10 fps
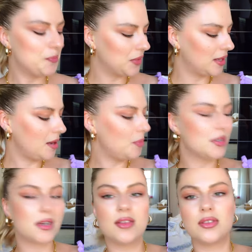yeah
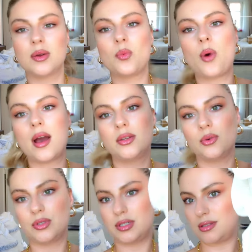but i think why
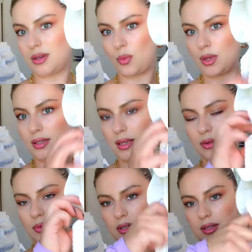not someone
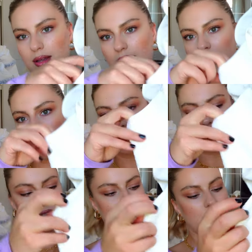can really like
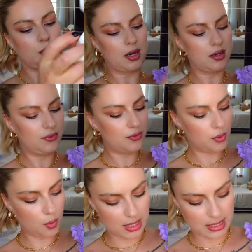literally wear them for
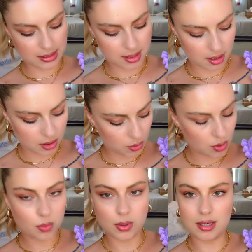wedding they
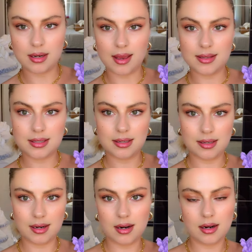look very nice and
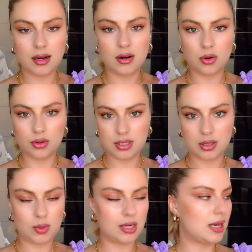they are
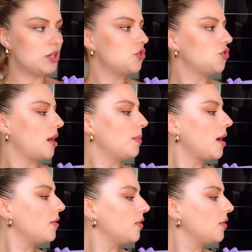holding very nice shape i